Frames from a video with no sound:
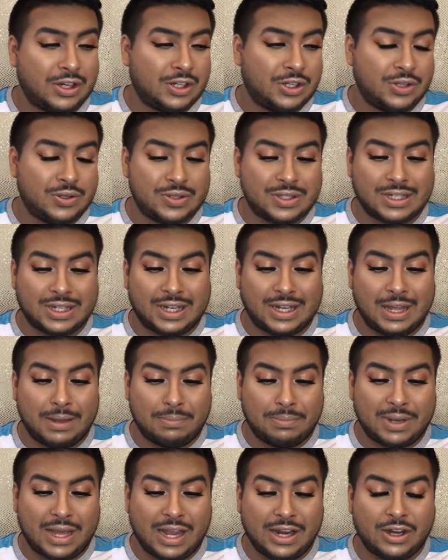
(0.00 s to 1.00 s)
you use
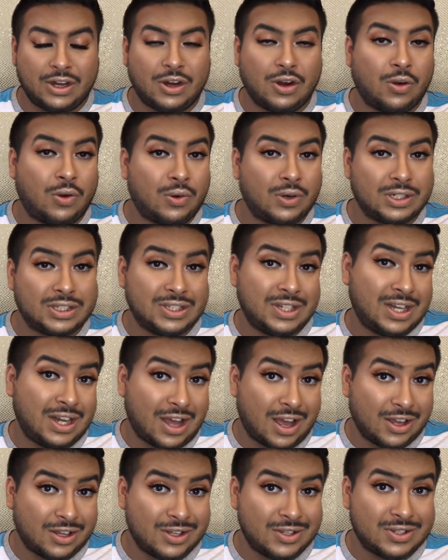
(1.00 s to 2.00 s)
lip liner or to
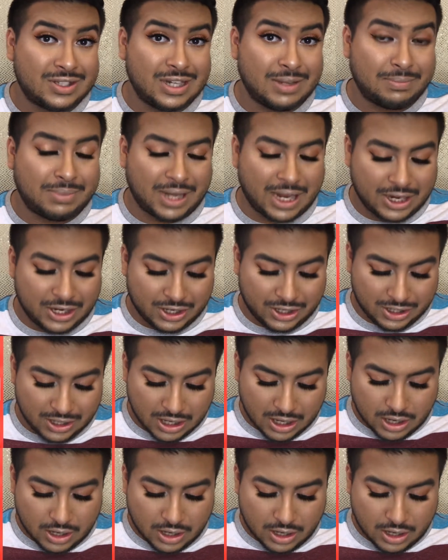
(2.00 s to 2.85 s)
not use lip liner.